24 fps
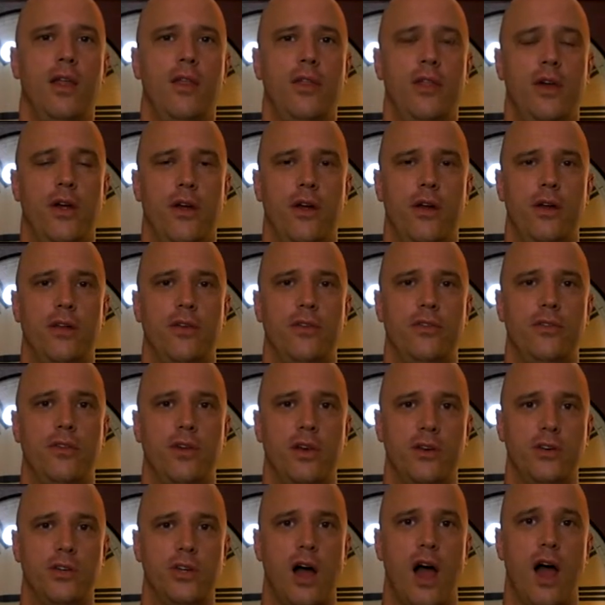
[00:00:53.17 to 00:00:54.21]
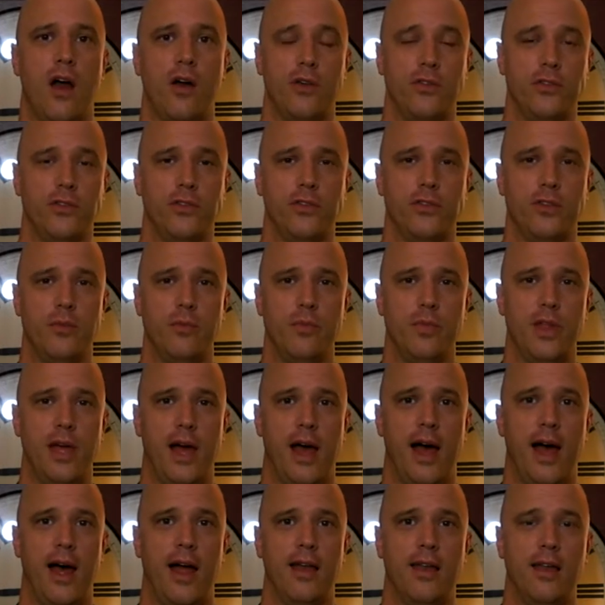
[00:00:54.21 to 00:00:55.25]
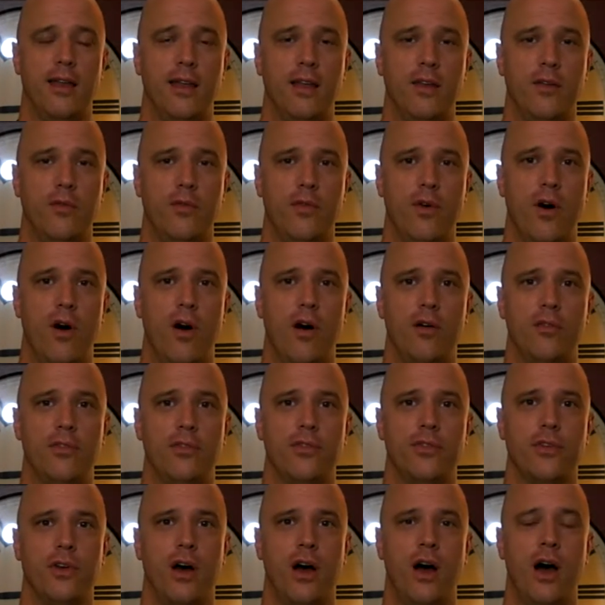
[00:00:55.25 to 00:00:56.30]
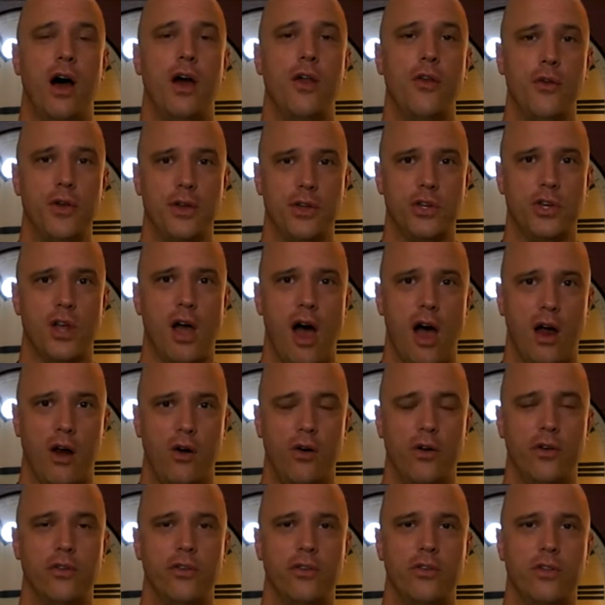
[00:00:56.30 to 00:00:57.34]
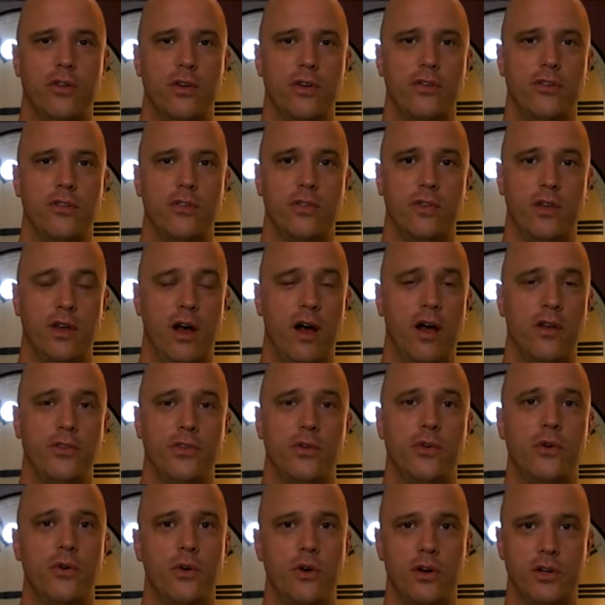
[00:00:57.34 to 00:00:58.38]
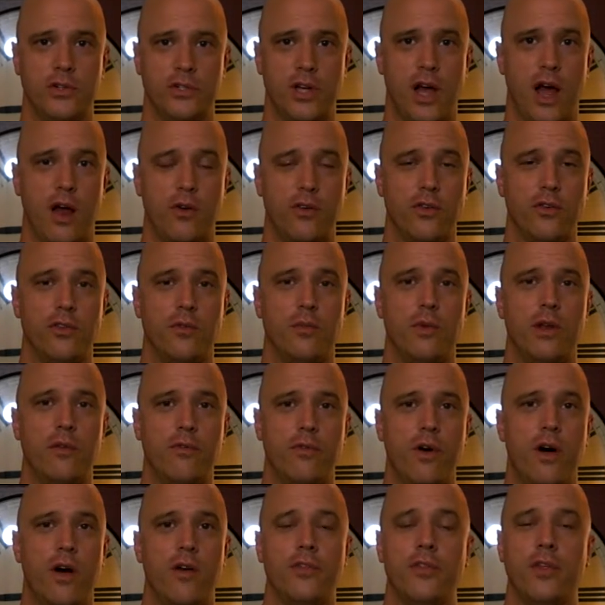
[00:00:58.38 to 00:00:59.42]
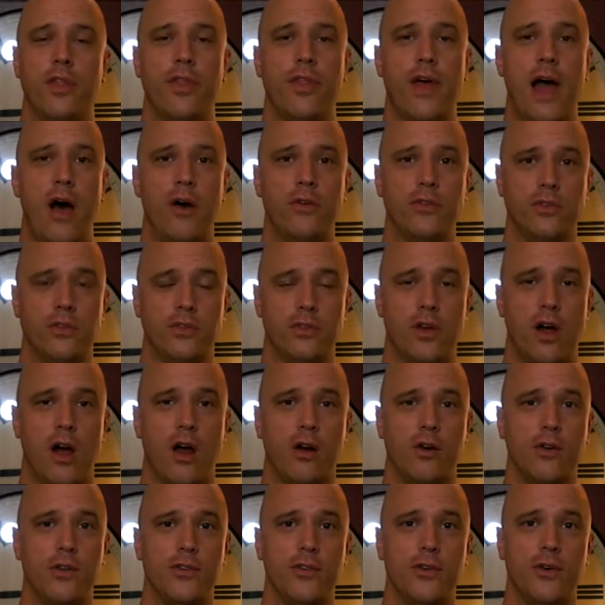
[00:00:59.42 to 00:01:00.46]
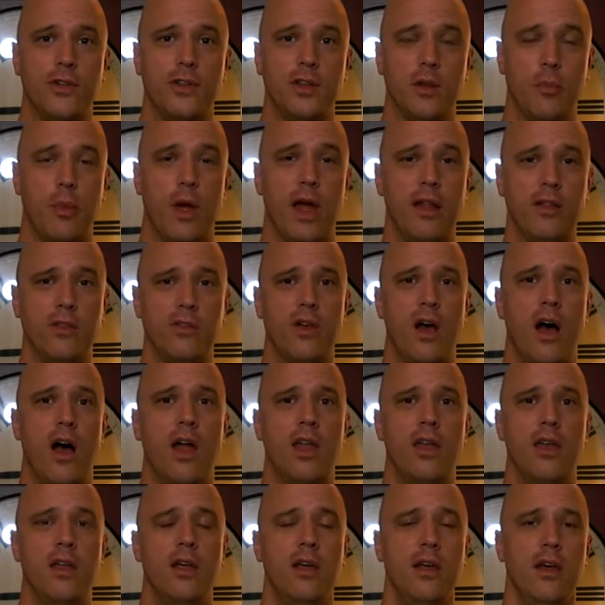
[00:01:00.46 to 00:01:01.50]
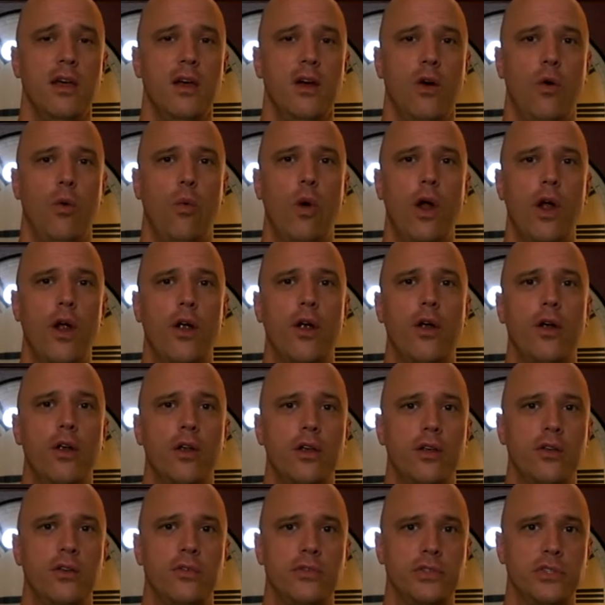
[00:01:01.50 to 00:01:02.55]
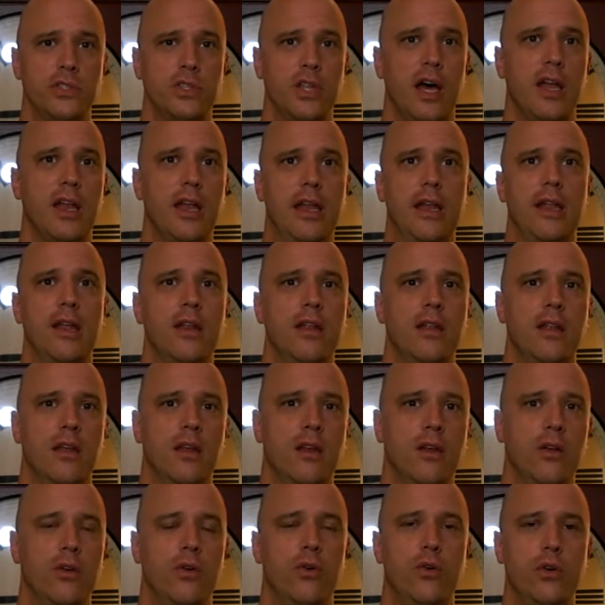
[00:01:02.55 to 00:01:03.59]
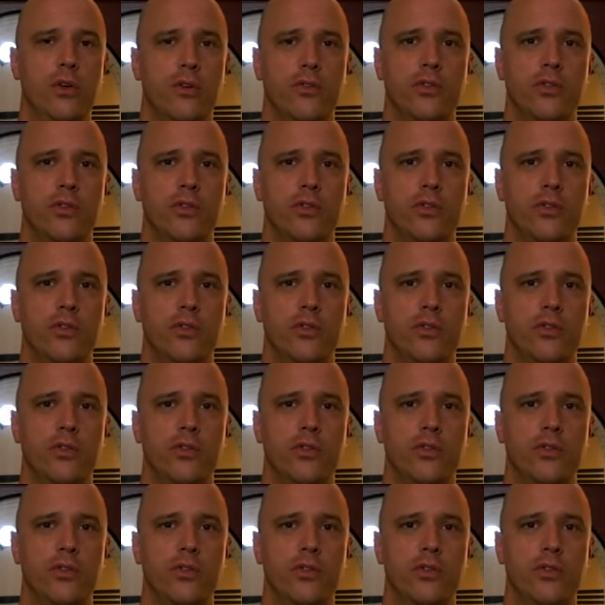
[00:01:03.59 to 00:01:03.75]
There is a chakra system that involves 100 chakras. There's also a chakra system that involves 1,000 chakras. So it depends on where you've studied it and who you've